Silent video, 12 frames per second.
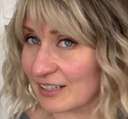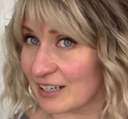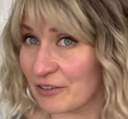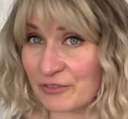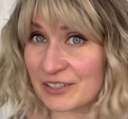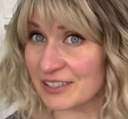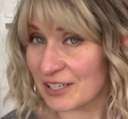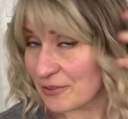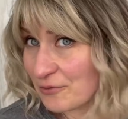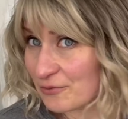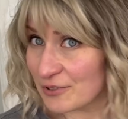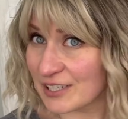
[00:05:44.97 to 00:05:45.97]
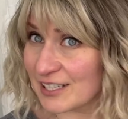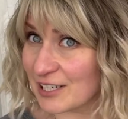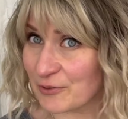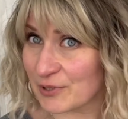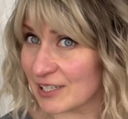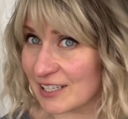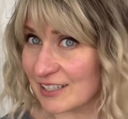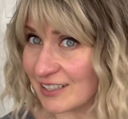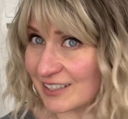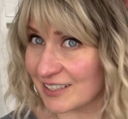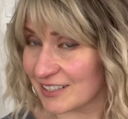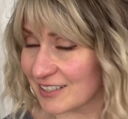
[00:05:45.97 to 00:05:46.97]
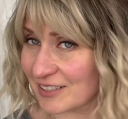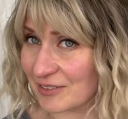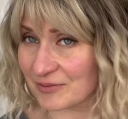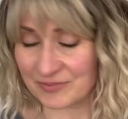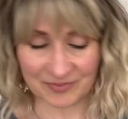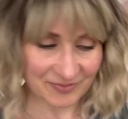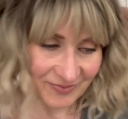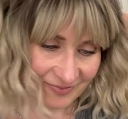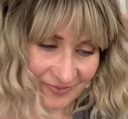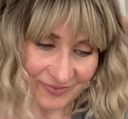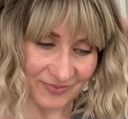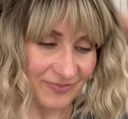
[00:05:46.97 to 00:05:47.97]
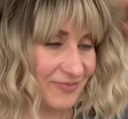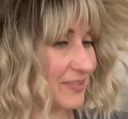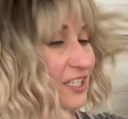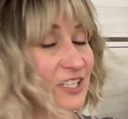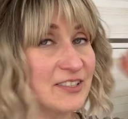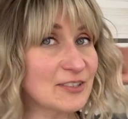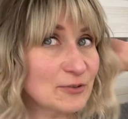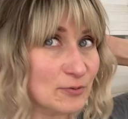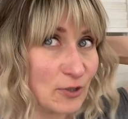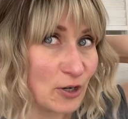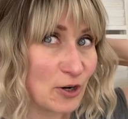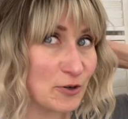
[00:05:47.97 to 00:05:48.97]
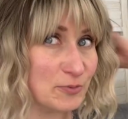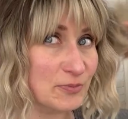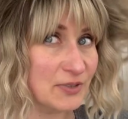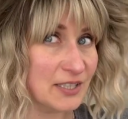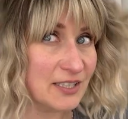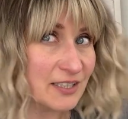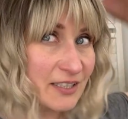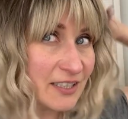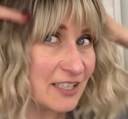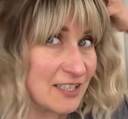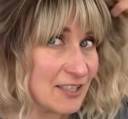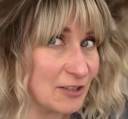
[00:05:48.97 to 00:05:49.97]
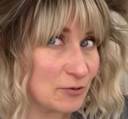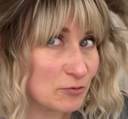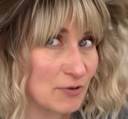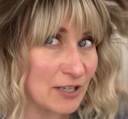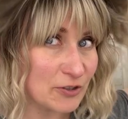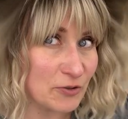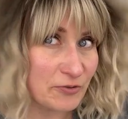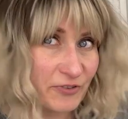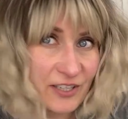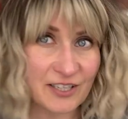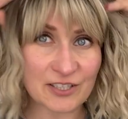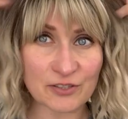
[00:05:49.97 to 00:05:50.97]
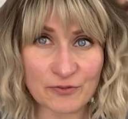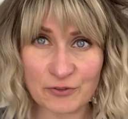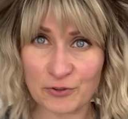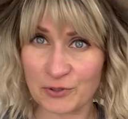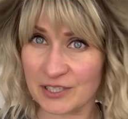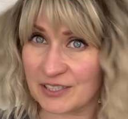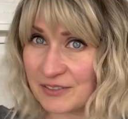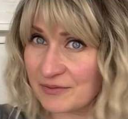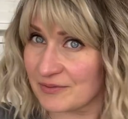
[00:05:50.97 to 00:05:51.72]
I think they are really nice. Easy to comb, easy to run your fingers through it.